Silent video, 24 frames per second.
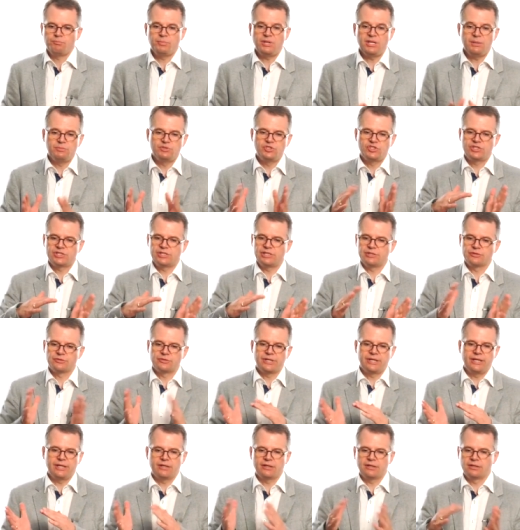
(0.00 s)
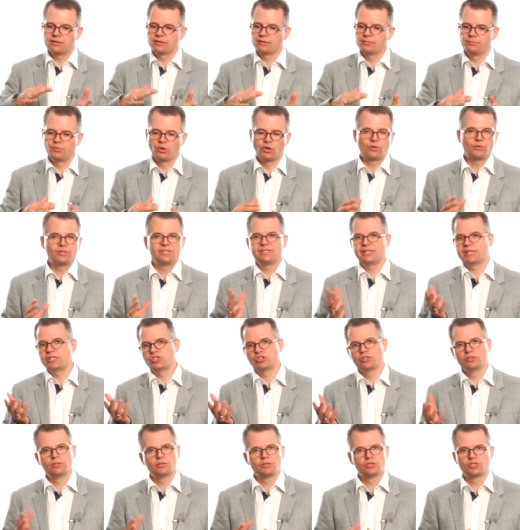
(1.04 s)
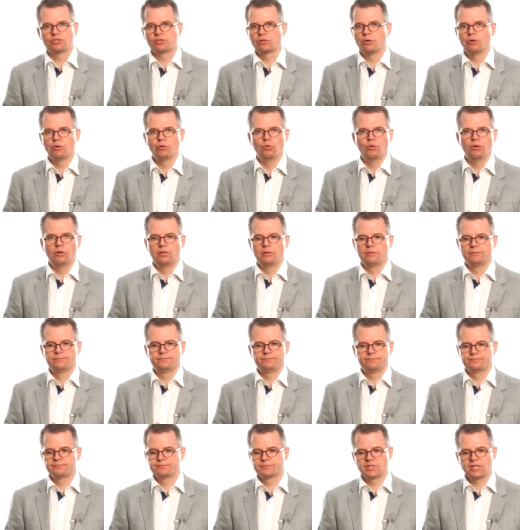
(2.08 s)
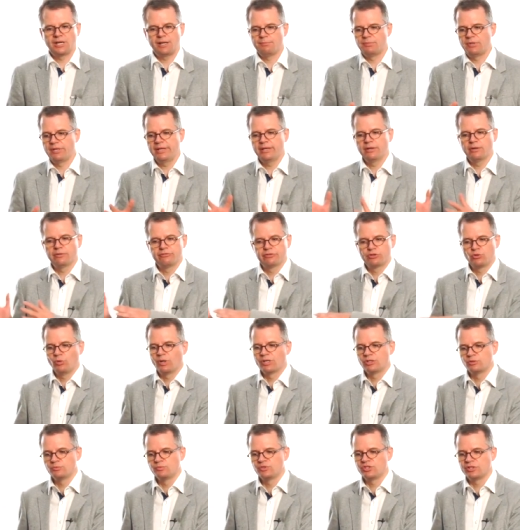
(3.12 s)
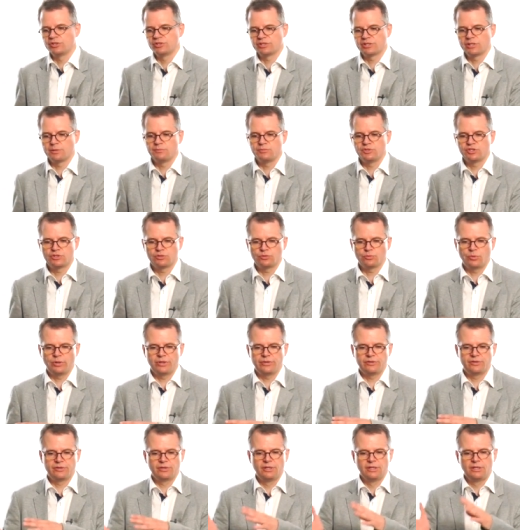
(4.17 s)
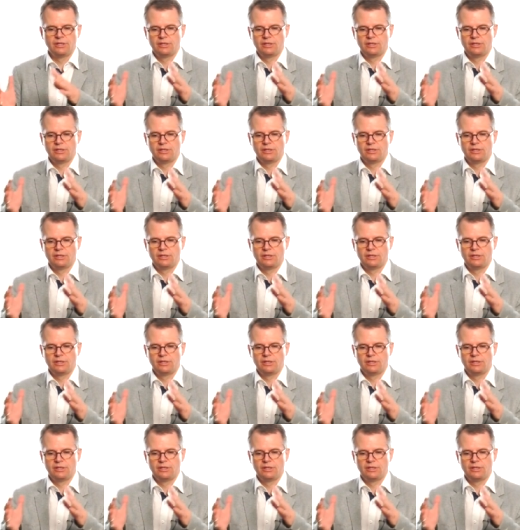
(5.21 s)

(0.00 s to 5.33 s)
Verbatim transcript: beam steering, polarization control, coupling of quantum systems with